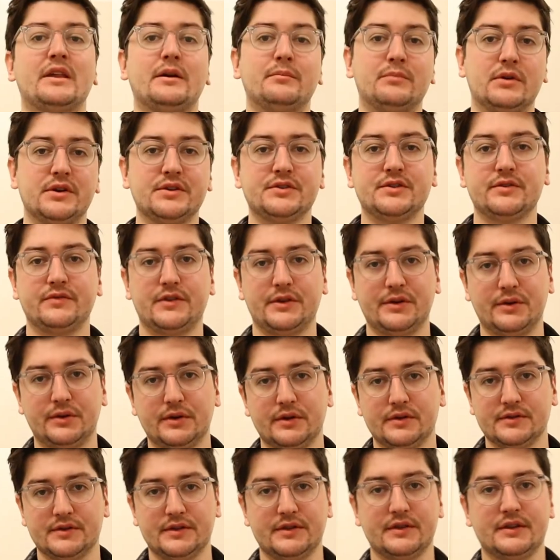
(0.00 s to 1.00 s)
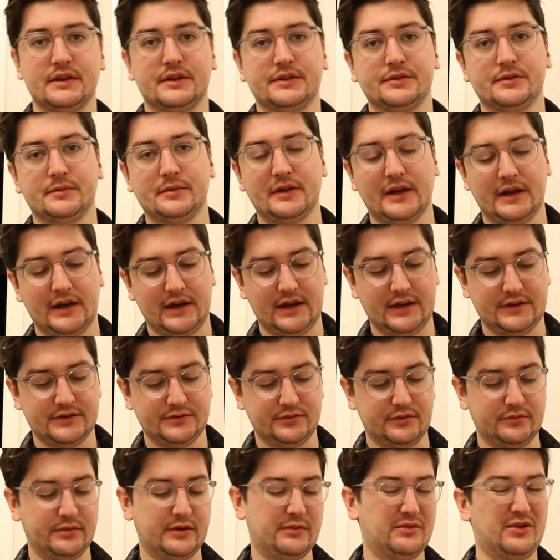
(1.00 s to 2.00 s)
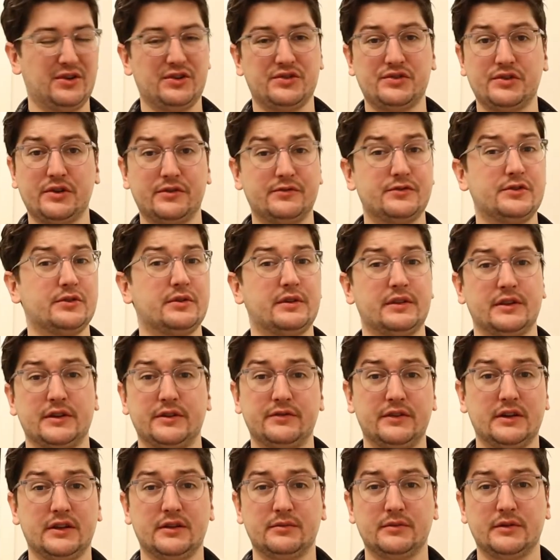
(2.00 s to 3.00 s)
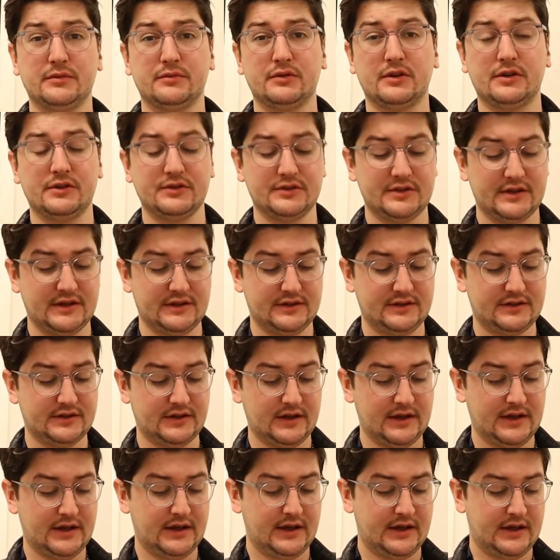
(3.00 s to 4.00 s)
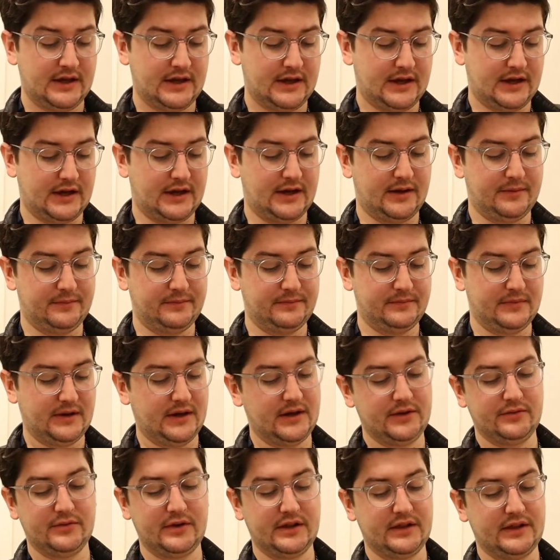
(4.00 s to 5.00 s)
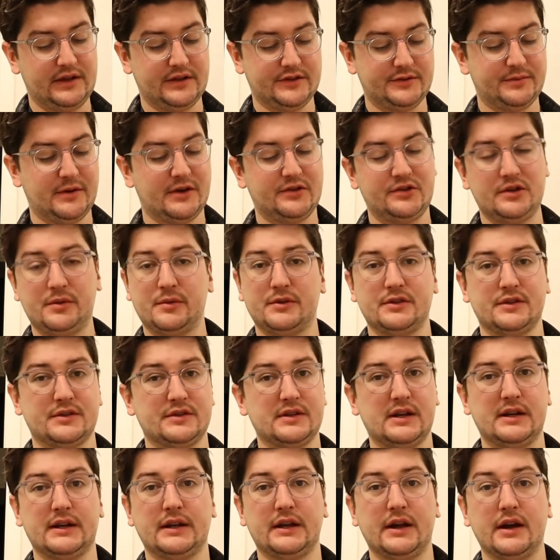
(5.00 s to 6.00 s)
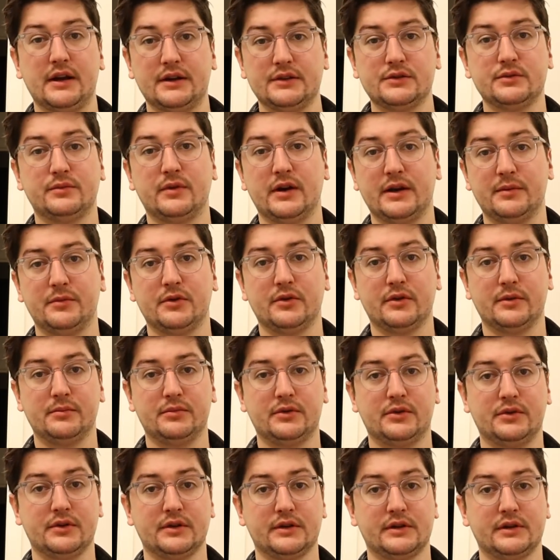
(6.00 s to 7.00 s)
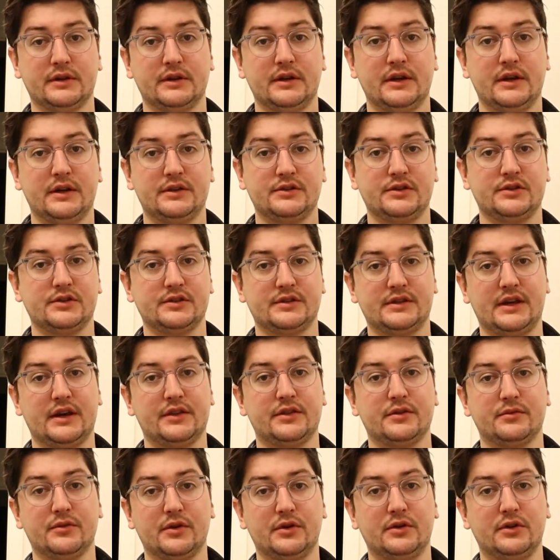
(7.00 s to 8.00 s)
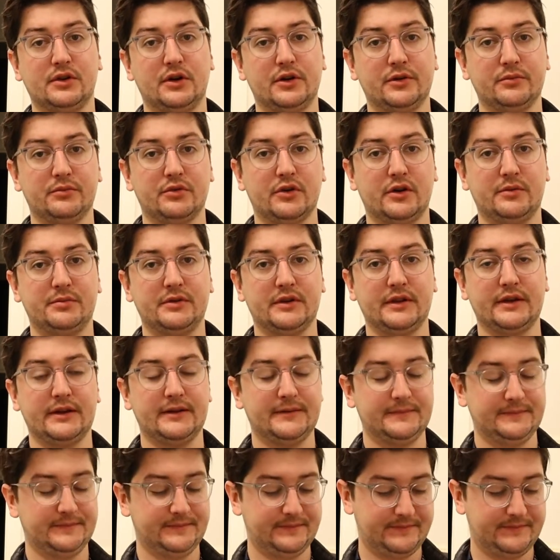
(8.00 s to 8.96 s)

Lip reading: Most of the oils and things from your hands will be washed off during the development process, and really, especially when you're starting out, it's way more important to just get the roll on properly.